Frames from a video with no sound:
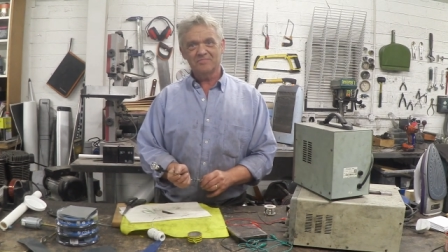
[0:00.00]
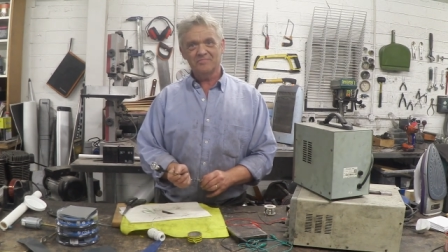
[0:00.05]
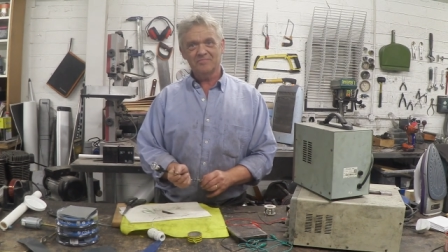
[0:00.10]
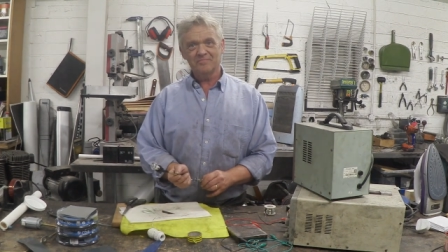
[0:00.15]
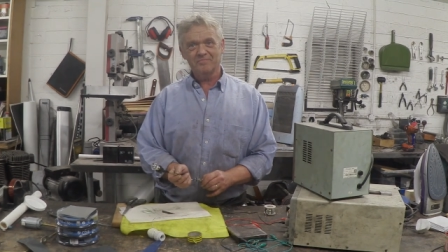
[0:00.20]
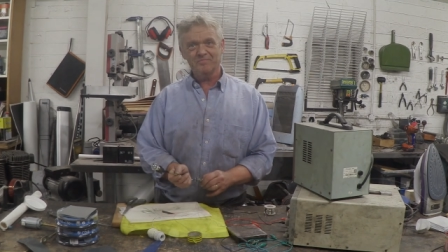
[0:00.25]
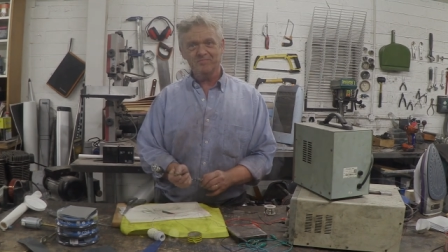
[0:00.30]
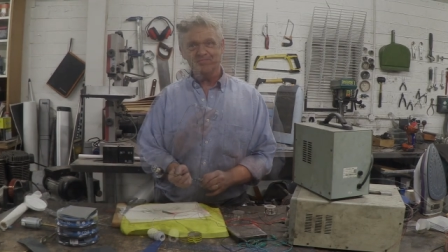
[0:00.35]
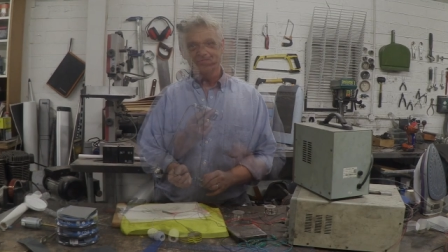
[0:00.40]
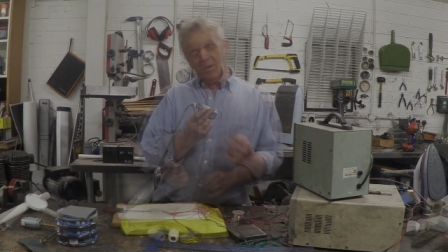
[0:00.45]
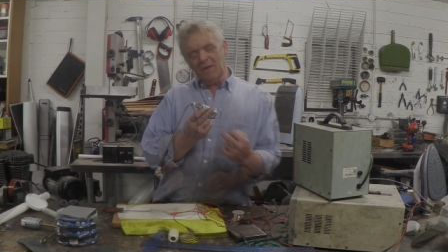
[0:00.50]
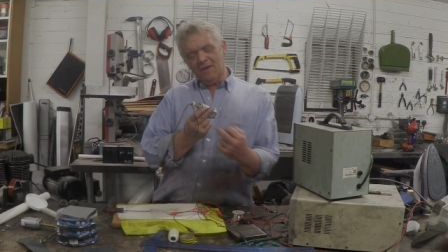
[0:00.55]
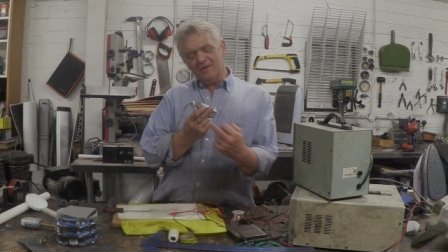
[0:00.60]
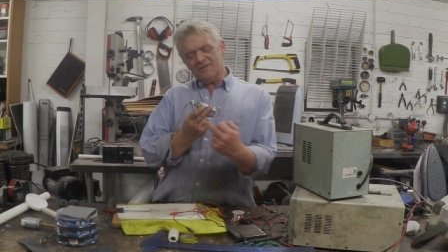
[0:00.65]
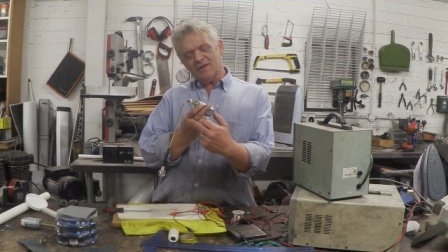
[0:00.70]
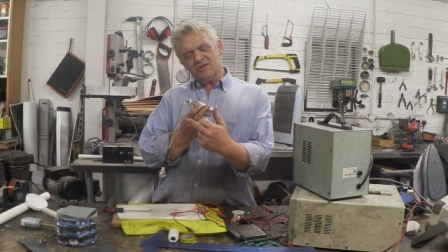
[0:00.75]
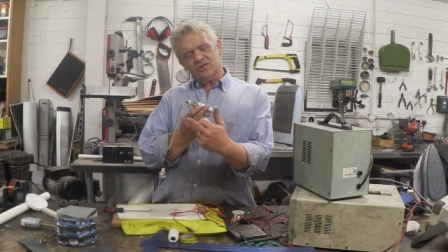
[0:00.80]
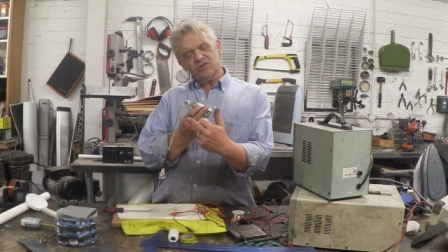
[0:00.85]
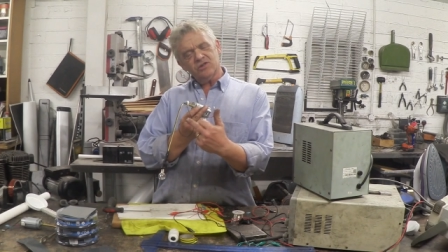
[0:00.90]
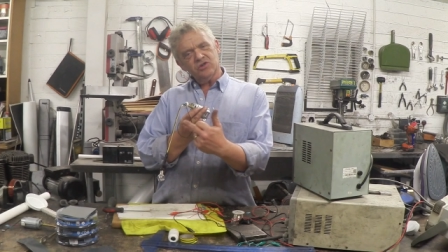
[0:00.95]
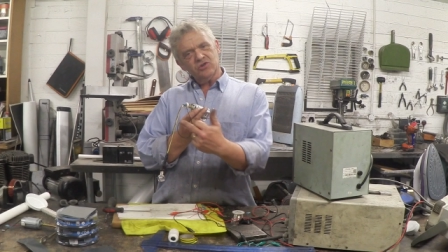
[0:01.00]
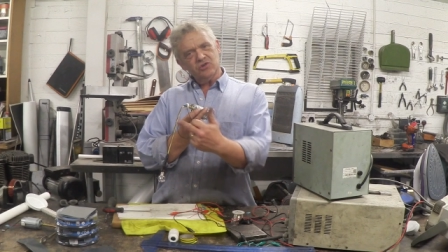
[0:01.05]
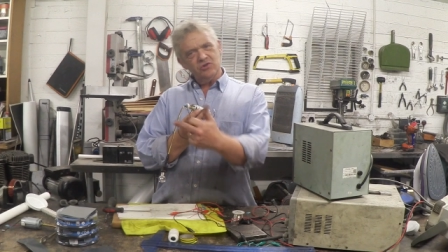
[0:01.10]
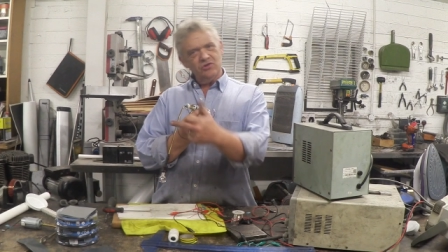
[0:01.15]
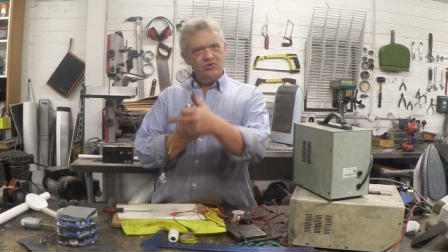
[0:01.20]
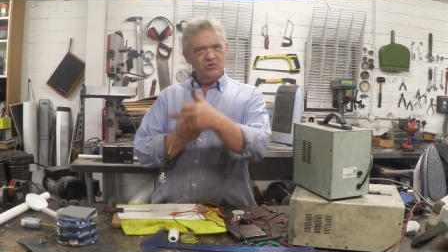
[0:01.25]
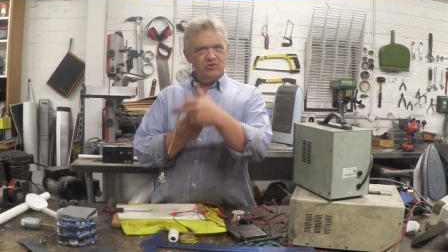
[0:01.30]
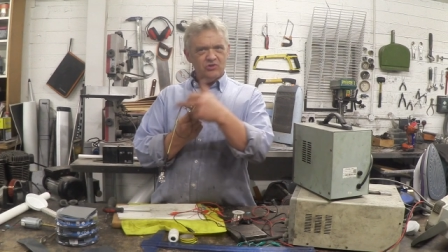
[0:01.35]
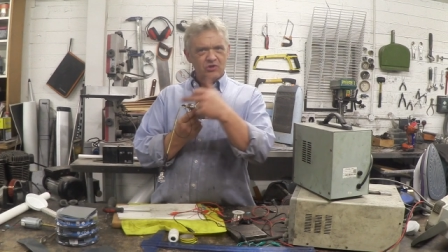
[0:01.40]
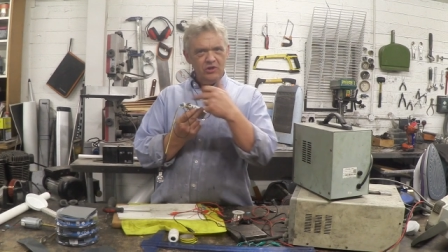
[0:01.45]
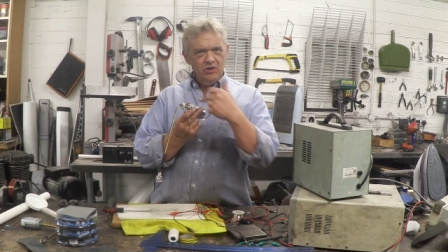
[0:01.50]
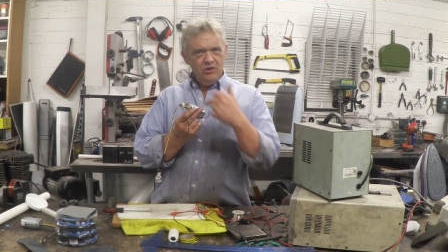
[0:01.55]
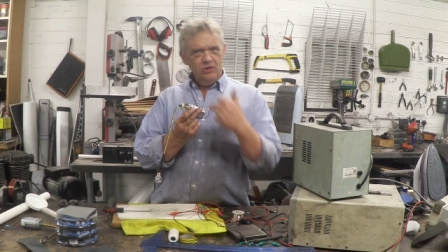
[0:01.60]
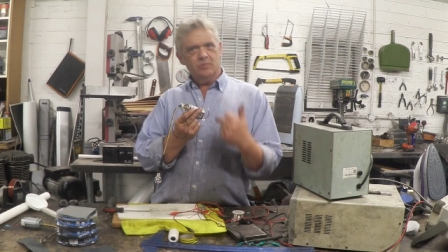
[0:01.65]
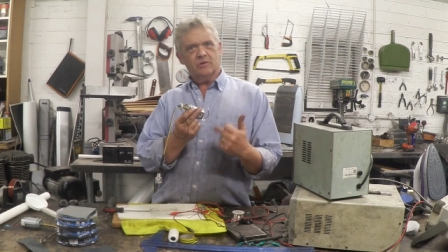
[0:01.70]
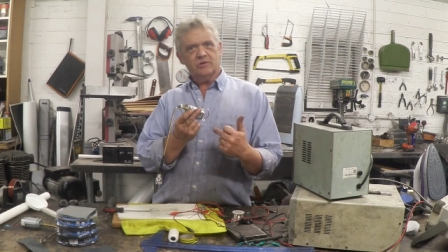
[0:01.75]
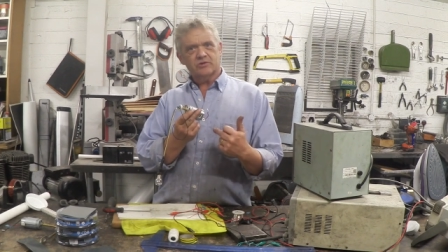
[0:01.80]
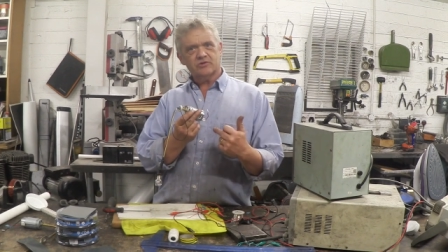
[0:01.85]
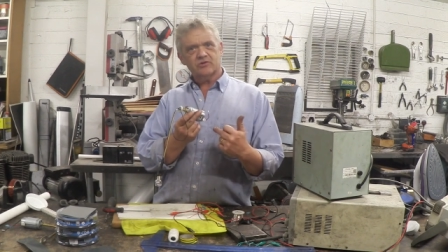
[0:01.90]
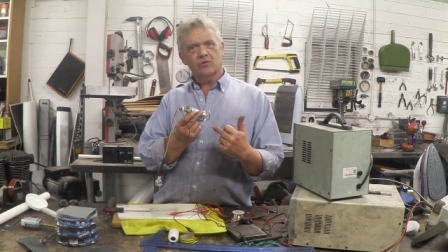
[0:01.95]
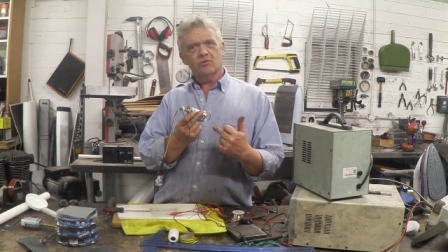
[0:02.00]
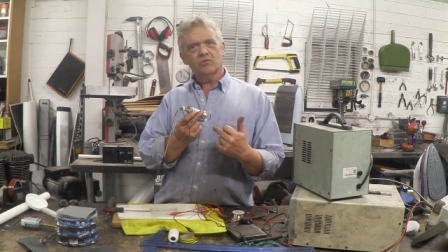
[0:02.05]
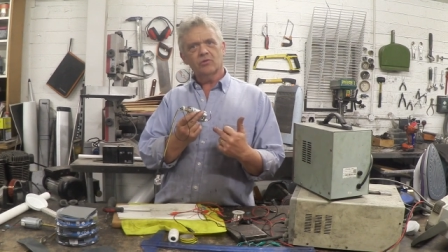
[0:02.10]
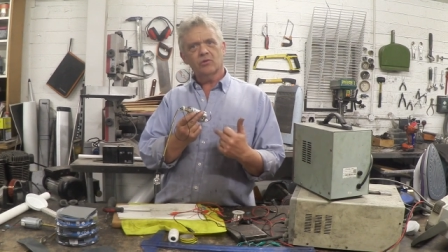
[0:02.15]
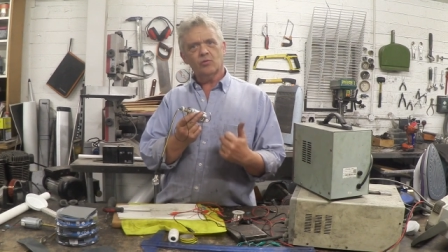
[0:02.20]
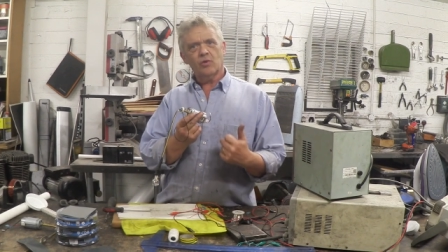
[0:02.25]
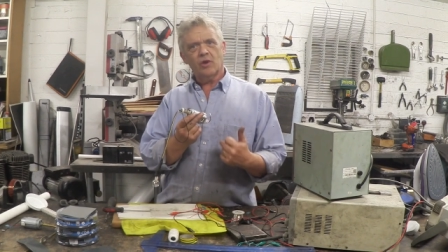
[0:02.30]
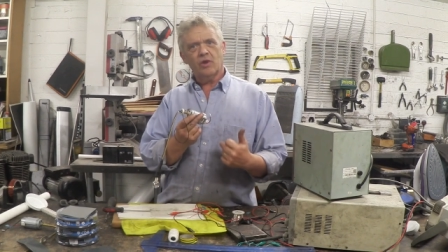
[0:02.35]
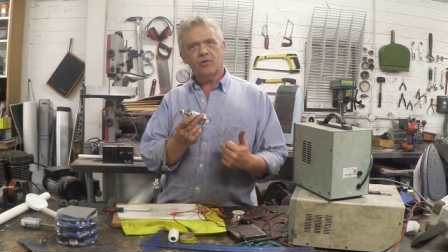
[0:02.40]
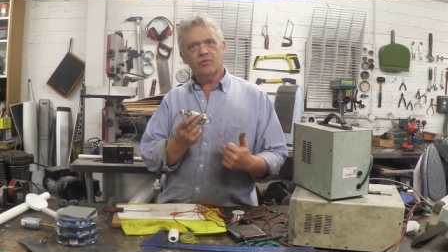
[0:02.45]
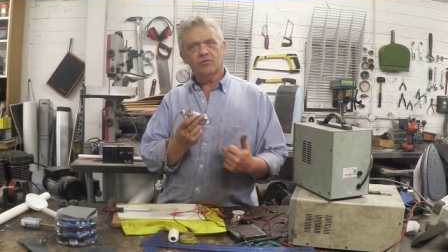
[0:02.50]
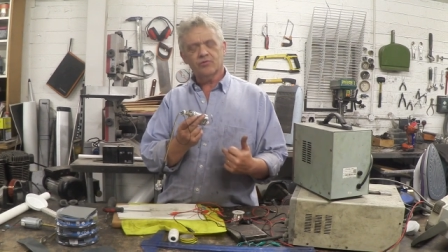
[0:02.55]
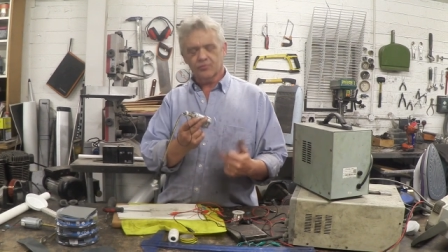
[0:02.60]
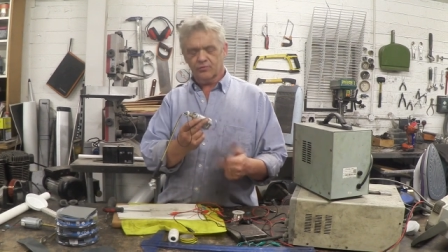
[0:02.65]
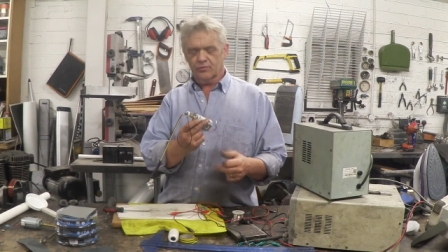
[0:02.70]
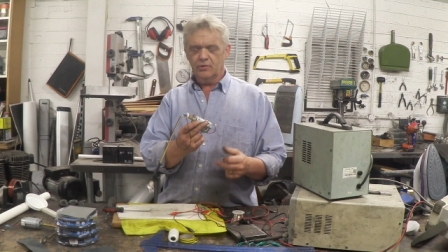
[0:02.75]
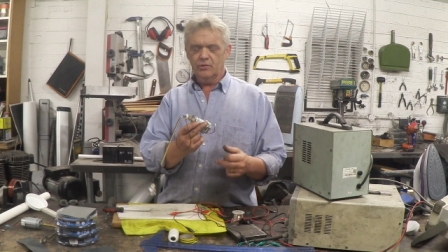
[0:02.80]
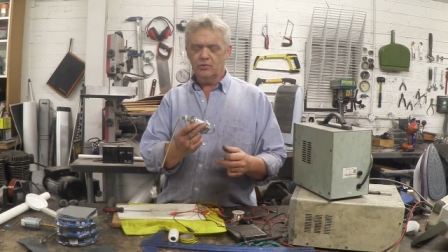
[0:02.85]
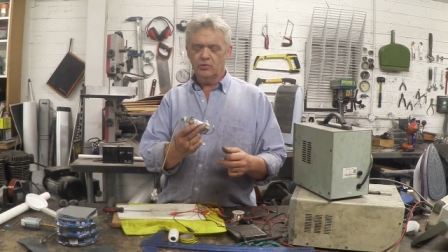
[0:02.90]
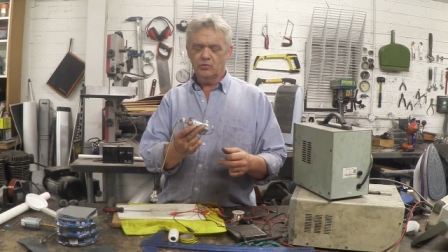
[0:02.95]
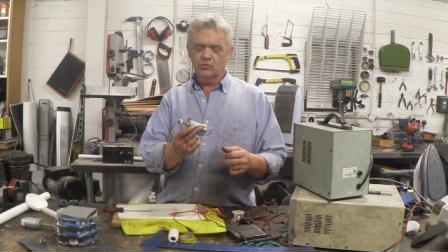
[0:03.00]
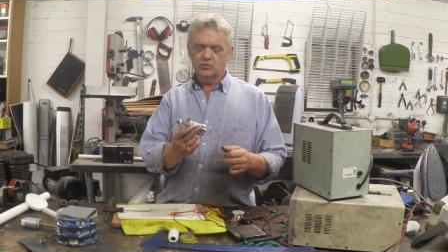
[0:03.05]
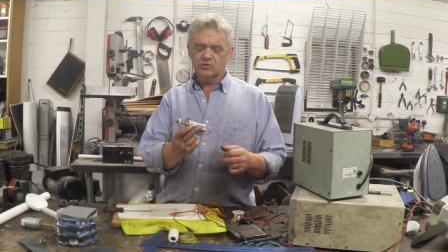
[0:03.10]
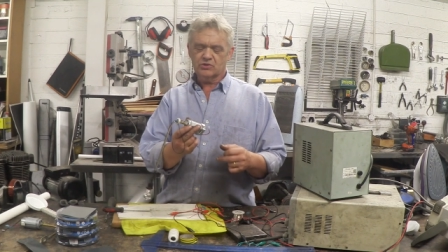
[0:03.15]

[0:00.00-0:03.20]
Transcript: Okay, now it's actually continuous all the way through.